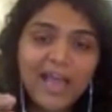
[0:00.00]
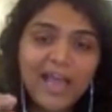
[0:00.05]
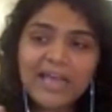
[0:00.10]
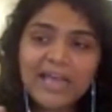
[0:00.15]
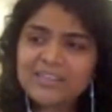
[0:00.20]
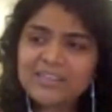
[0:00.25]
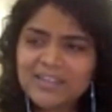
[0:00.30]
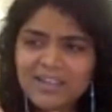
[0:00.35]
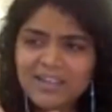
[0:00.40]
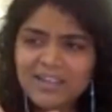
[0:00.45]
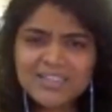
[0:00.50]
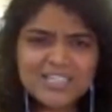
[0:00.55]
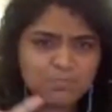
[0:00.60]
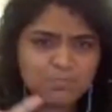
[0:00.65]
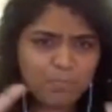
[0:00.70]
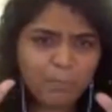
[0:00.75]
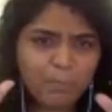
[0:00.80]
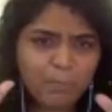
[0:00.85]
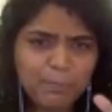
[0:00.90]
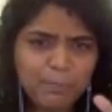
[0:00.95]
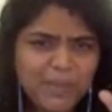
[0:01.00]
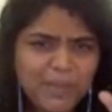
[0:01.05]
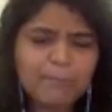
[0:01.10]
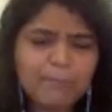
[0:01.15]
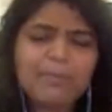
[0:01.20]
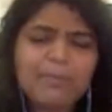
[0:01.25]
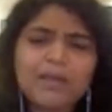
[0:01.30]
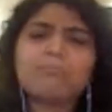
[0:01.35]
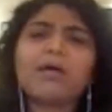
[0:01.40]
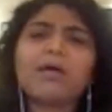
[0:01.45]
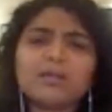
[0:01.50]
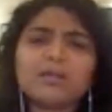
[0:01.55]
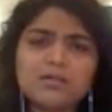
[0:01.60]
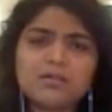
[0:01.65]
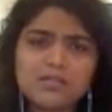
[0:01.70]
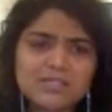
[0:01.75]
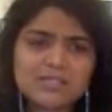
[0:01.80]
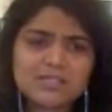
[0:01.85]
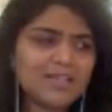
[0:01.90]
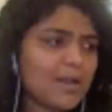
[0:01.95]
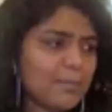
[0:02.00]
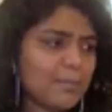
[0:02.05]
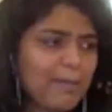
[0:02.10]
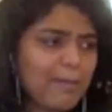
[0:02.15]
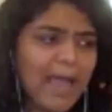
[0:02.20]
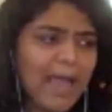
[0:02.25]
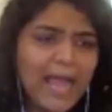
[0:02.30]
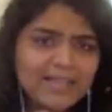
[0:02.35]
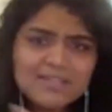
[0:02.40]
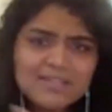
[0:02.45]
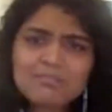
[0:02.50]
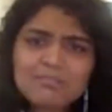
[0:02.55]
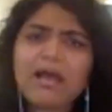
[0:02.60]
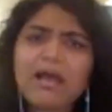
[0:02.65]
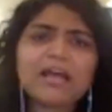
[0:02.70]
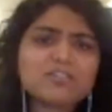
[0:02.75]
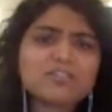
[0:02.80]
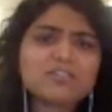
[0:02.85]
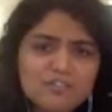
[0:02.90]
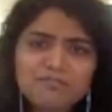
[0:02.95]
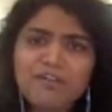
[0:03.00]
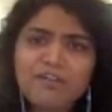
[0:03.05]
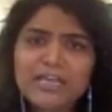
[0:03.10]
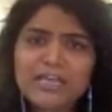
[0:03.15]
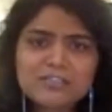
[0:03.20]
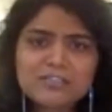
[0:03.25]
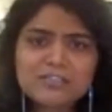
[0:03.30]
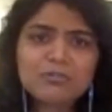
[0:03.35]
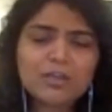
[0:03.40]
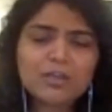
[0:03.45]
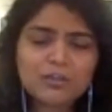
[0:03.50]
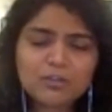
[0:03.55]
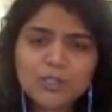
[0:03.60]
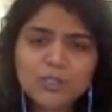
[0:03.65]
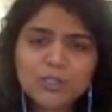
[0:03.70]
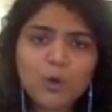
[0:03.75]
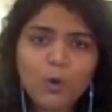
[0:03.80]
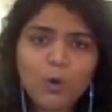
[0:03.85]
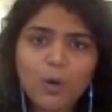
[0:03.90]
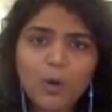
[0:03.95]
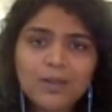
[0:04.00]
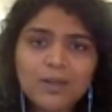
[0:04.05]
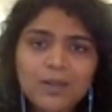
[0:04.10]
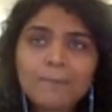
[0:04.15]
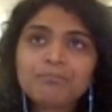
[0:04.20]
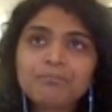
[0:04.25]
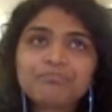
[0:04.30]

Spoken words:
And there are these big, big bundles. There are bags and bags of files going to the court.